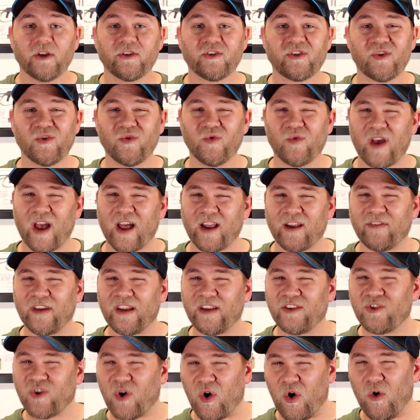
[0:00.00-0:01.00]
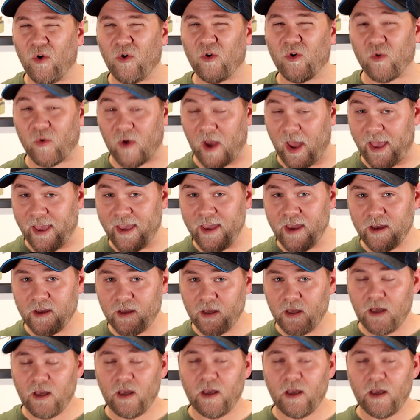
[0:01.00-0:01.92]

to kind of a dull gray